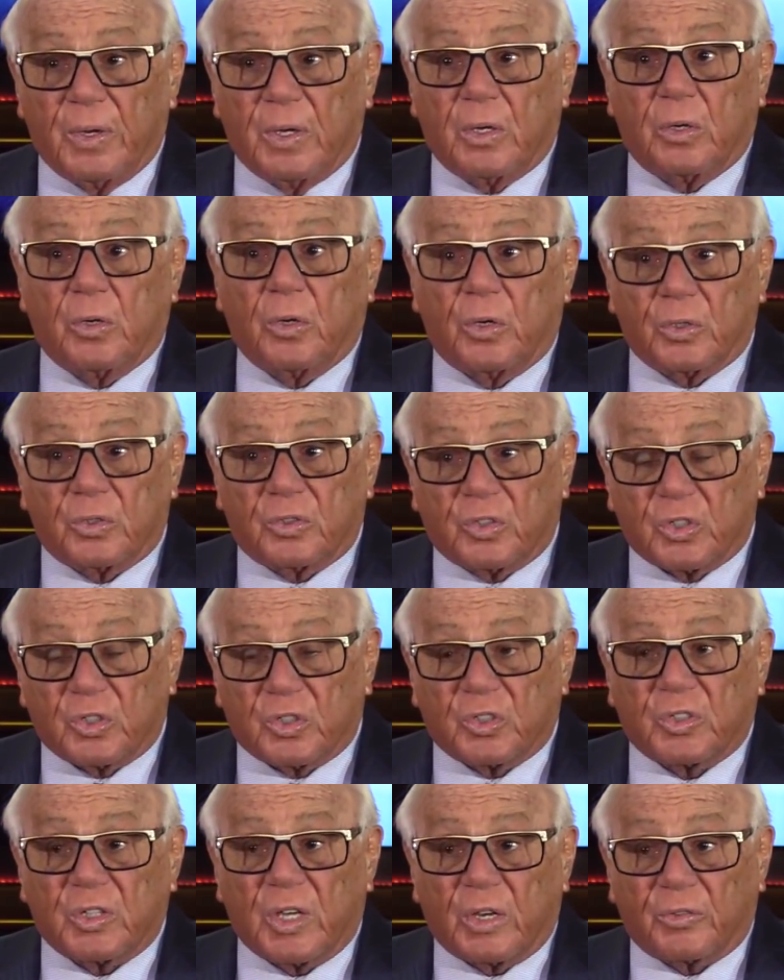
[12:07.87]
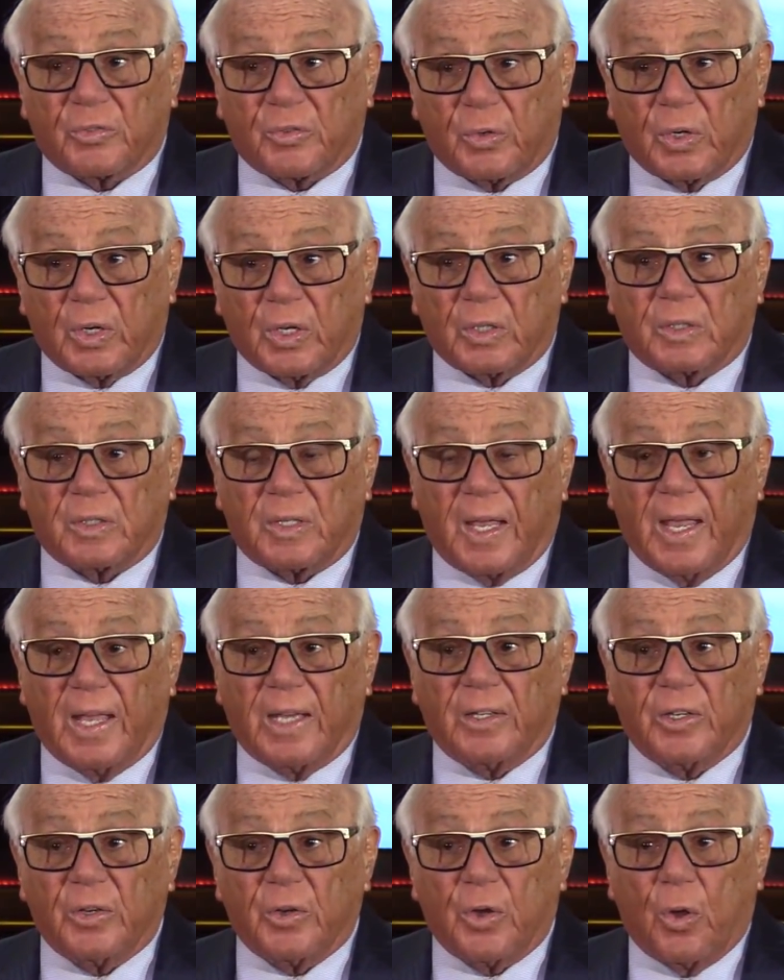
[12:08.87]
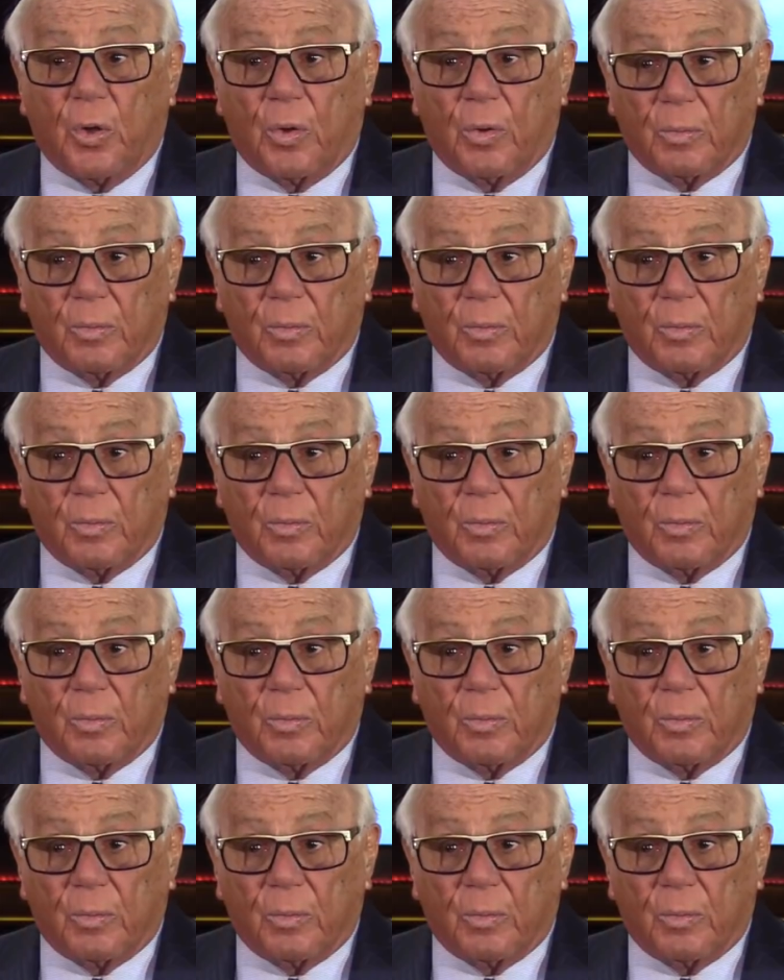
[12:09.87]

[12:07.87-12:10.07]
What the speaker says: good, successful Italian